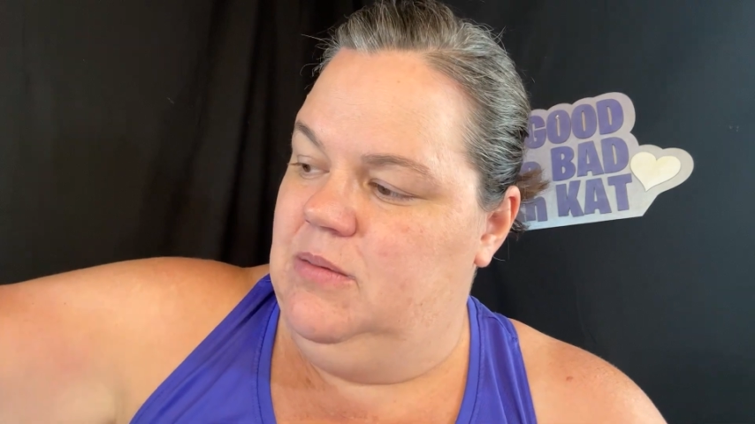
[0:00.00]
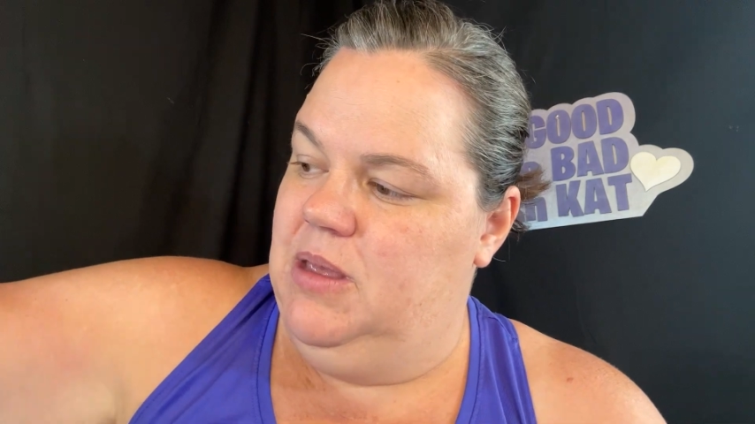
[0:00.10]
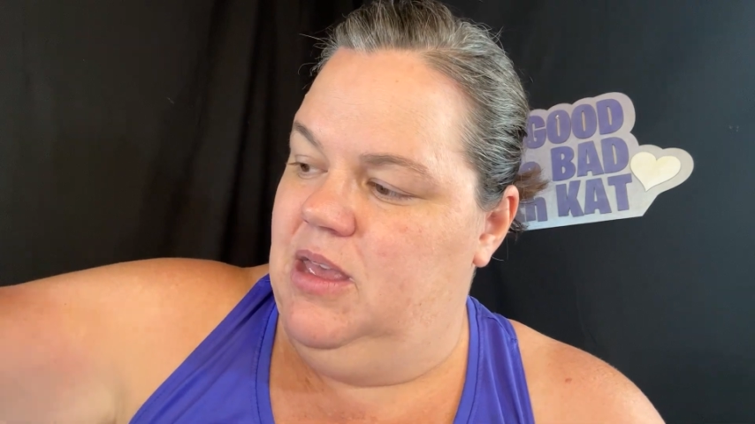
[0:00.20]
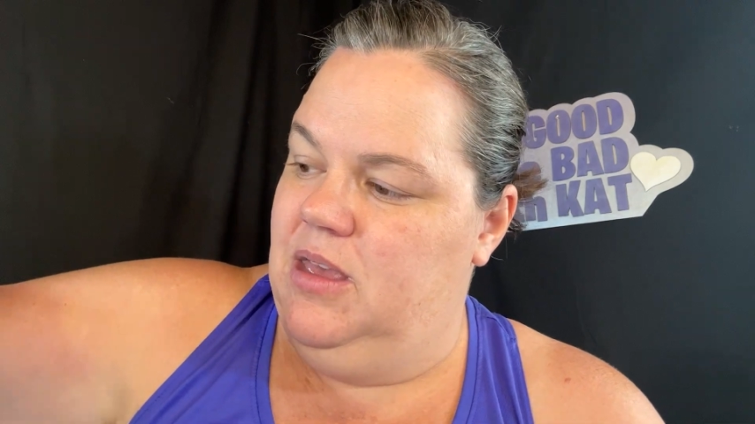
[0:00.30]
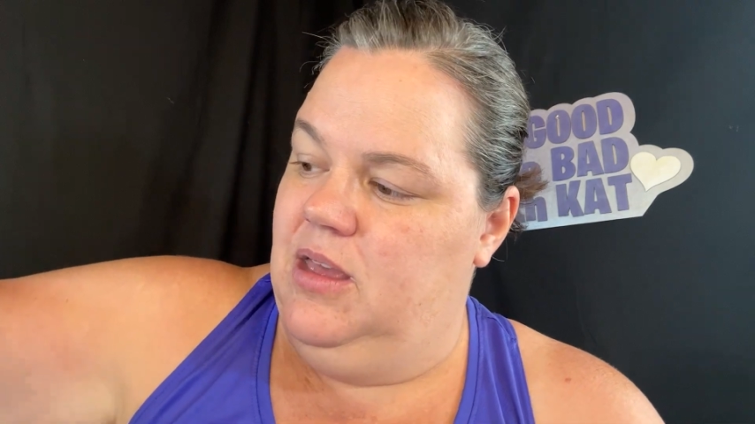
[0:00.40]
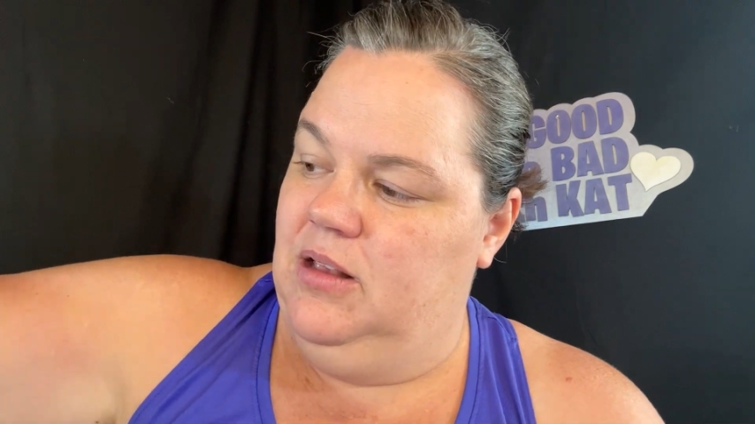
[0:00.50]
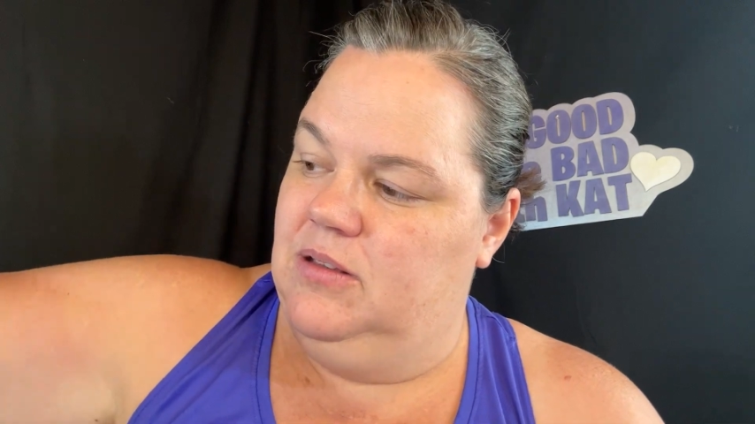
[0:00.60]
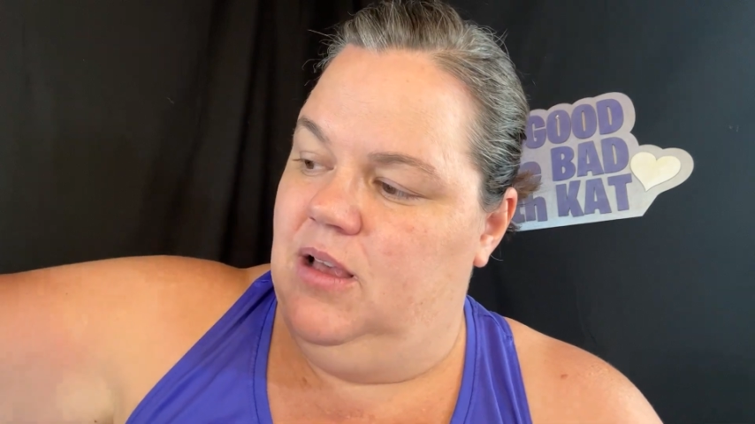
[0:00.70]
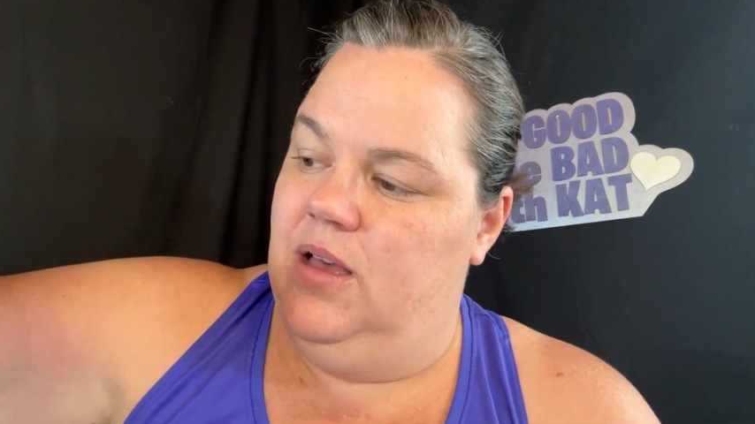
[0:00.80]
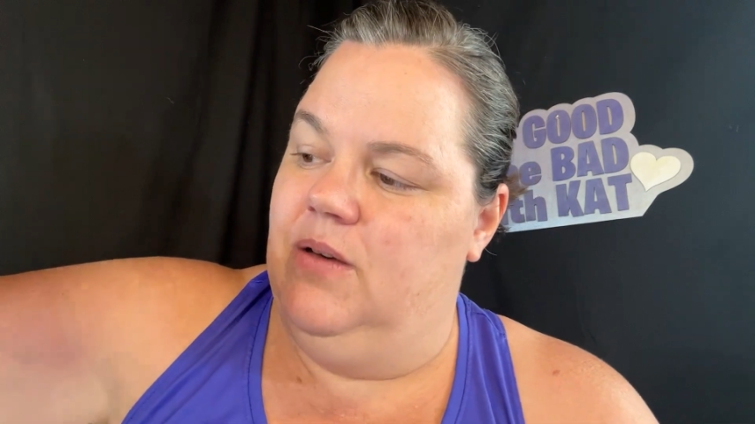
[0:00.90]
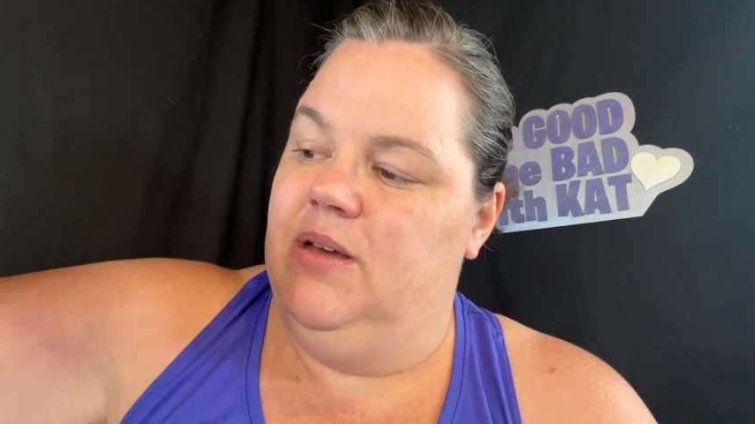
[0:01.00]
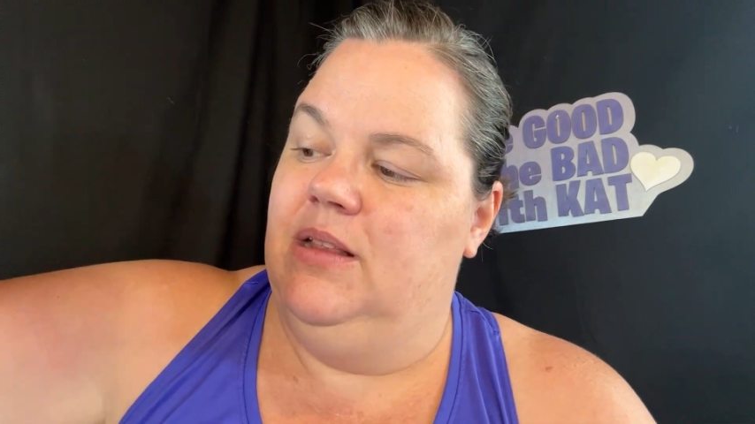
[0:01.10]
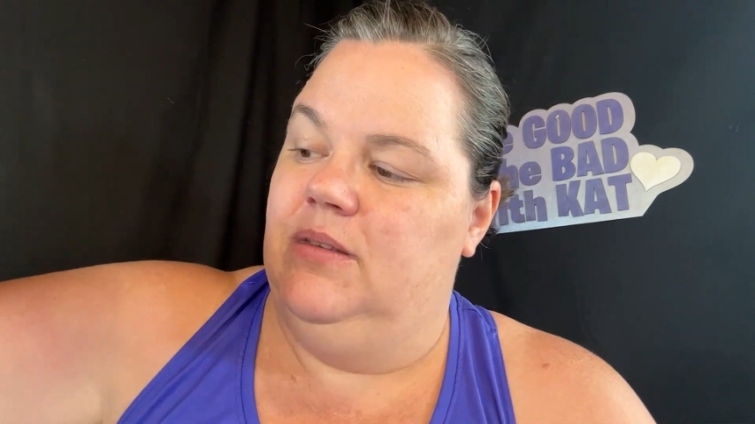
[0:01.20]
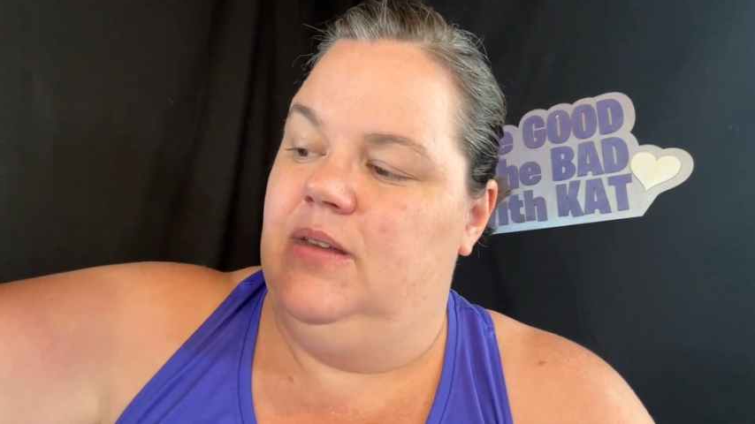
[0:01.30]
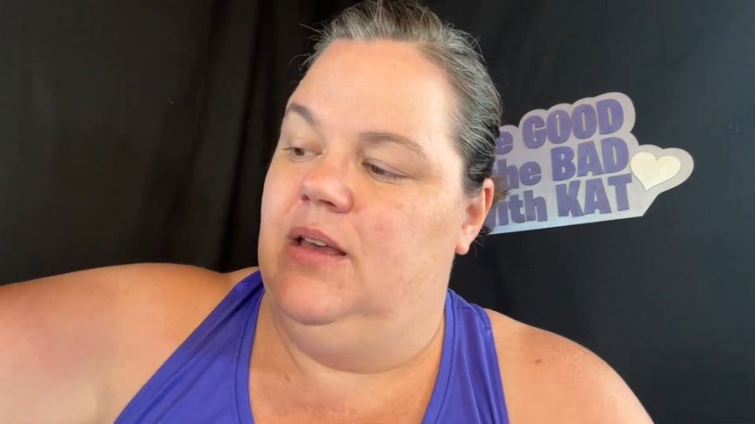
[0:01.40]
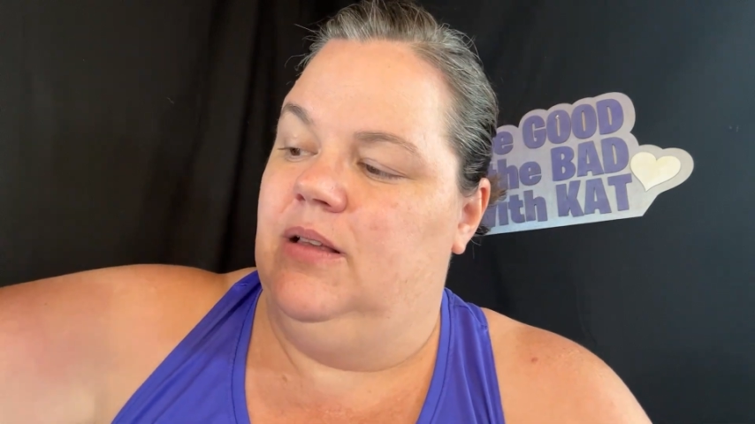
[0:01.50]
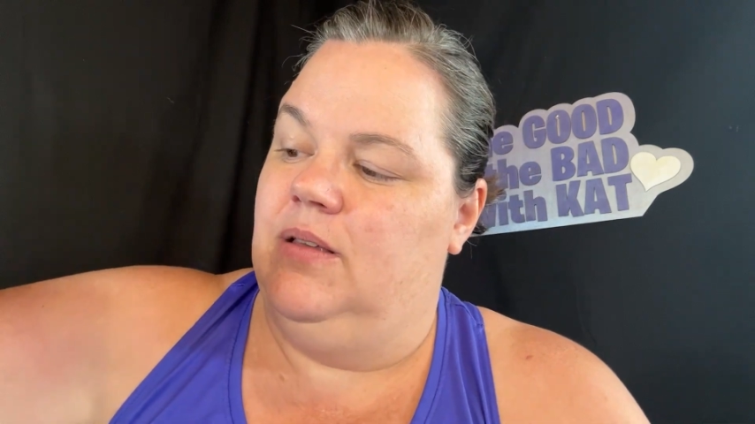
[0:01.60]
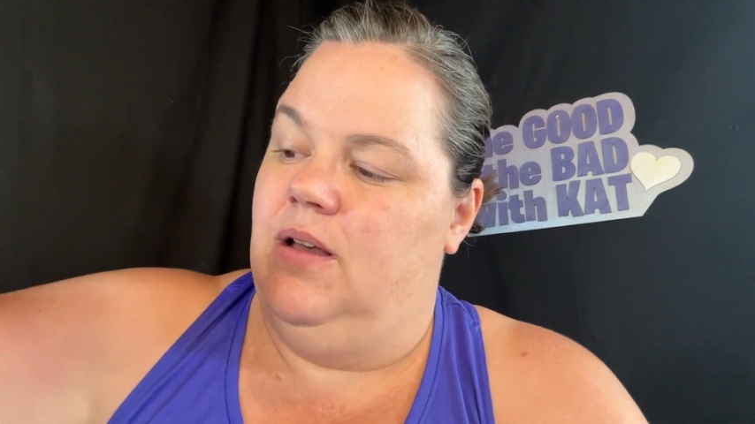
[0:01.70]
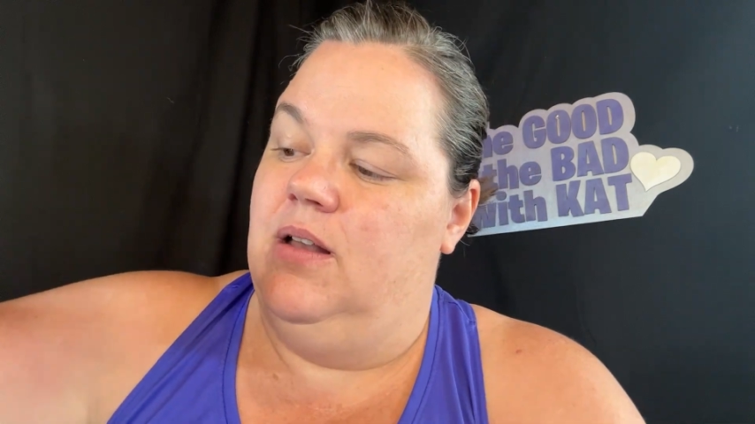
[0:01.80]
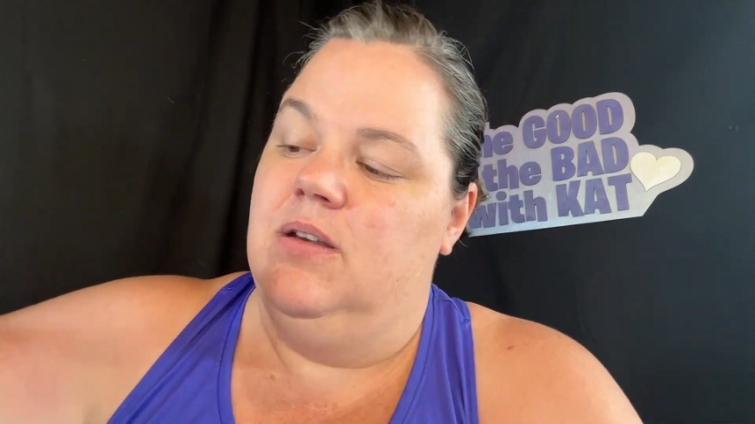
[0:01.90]
bit so it sticks
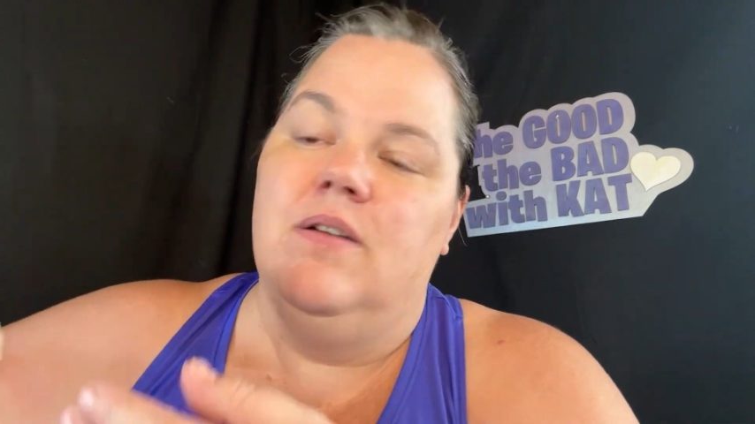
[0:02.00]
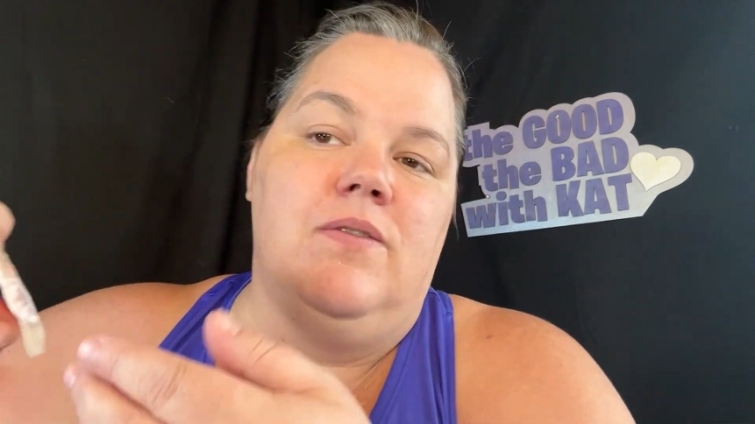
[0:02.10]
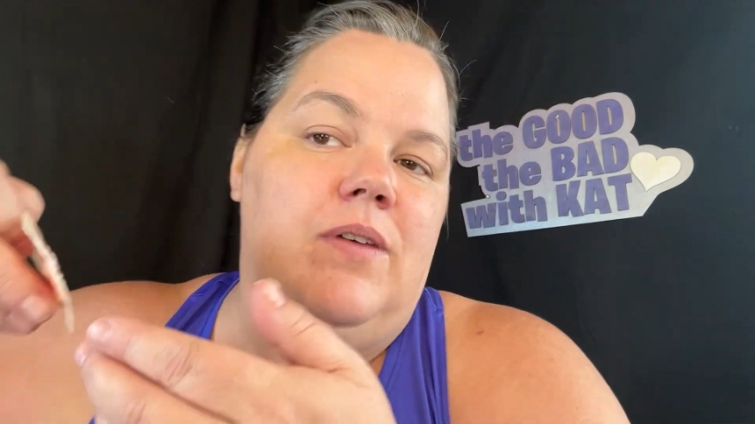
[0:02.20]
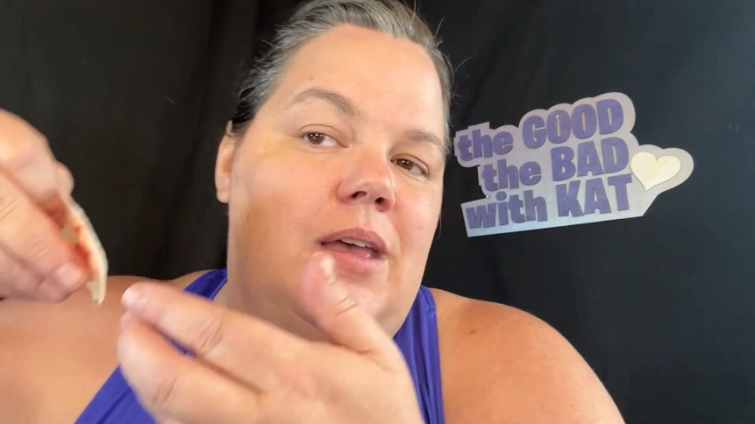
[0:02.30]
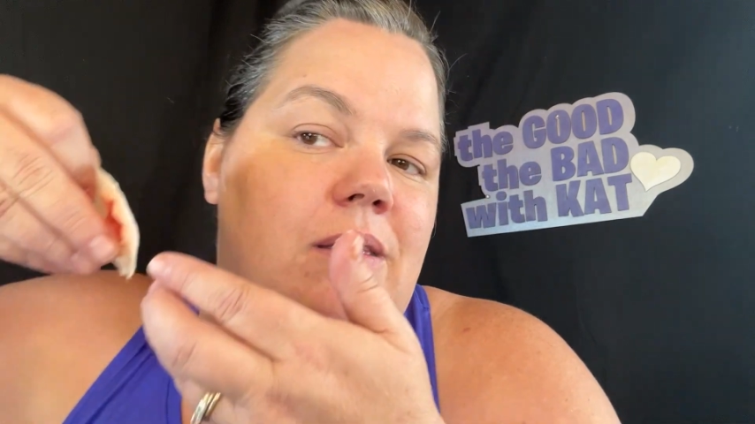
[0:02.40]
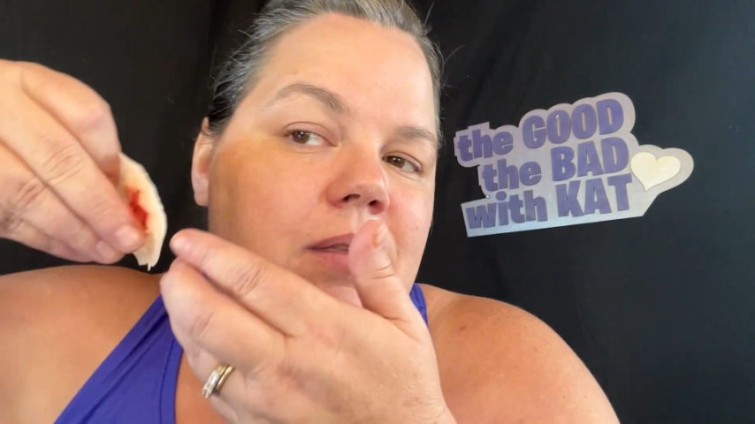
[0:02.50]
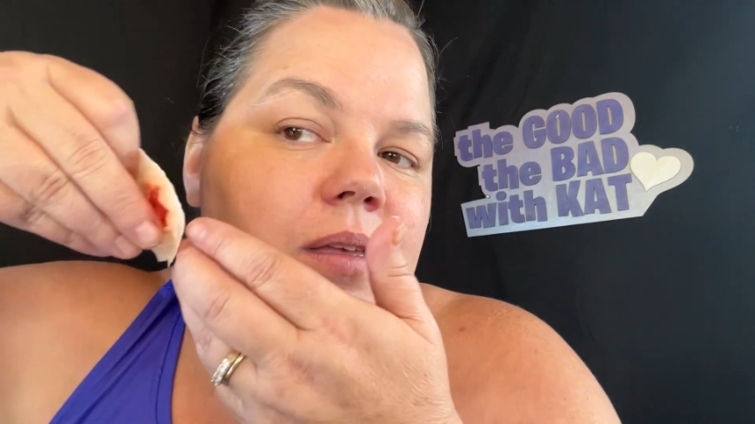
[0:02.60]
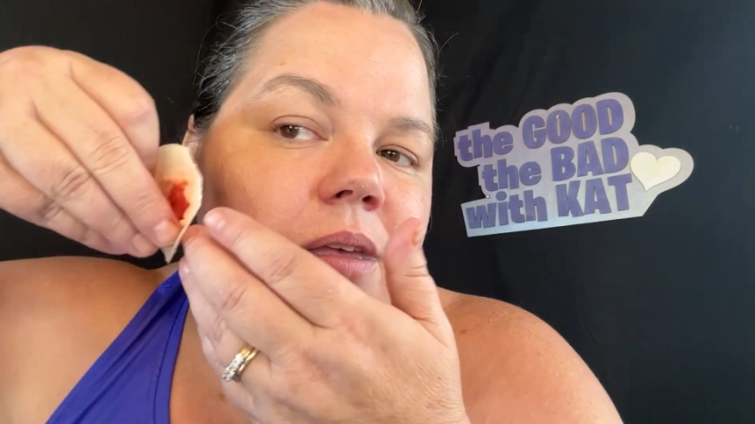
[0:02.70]
on your face.